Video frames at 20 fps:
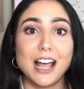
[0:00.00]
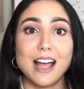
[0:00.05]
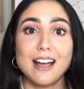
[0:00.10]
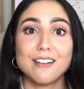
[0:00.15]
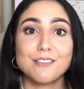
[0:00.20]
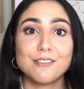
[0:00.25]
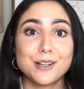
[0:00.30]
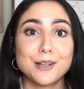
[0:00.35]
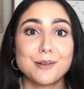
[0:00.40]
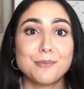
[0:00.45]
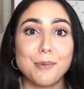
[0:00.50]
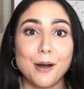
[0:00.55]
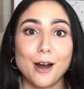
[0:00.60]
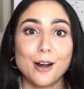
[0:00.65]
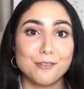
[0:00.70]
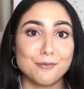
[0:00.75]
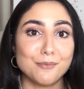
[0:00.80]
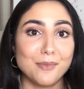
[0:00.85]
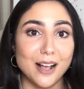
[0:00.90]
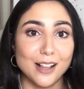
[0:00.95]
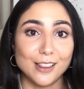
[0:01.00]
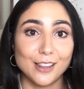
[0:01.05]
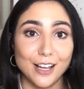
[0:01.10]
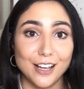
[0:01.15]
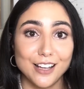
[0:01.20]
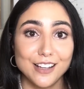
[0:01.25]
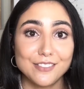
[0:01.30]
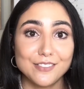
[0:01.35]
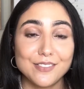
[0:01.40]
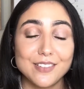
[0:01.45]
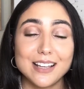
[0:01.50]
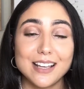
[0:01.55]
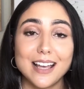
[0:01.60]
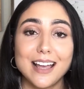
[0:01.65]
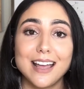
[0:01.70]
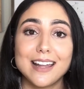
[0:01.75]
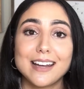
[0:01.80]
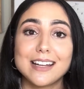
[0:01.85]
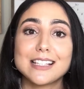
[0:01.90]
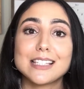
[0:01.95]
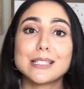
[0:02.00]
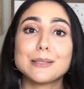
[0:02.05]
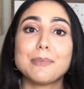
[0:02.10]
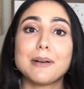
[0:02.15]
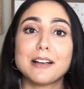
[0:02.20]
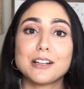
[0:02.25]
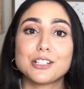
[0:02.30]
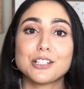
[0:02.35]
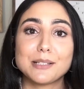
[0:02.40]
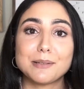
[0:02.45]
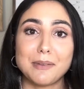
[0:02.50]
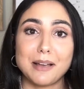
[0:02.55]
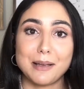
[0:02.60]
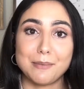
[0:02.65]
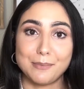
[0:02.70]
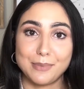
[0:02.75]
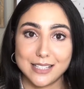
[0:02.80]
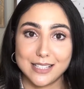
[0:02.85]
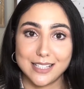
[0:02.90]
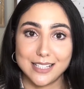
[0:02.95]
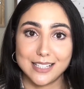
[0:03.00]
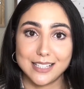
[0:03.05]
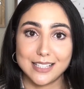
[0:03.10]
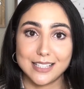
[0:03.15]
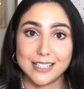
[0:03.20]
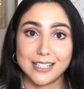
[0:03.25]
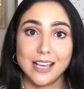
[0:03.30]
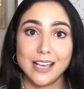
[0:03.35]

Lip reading: every part of my life, and especially my business.